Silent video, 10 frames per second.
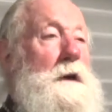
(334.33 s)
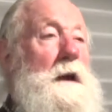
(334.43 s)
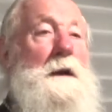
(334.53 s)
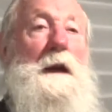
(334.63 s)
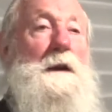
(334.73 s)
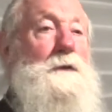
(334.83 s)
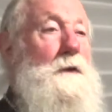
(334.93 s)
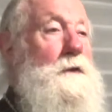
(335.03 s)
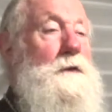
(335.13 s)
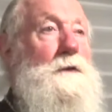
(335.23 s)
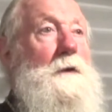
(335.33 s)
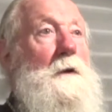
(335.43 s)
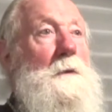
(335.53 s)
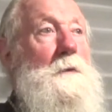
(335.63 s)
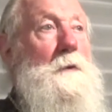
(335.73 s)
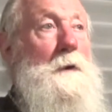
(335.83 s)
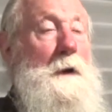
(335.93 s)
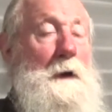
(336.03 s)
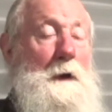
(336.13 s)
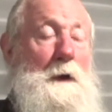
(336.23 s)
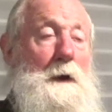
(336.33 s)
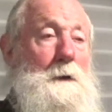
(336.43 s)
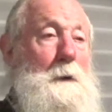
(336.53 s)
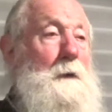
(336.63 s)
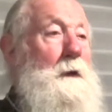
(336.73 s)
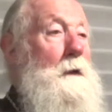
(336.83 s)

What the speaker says: and he said, "This is terrible." Anyway,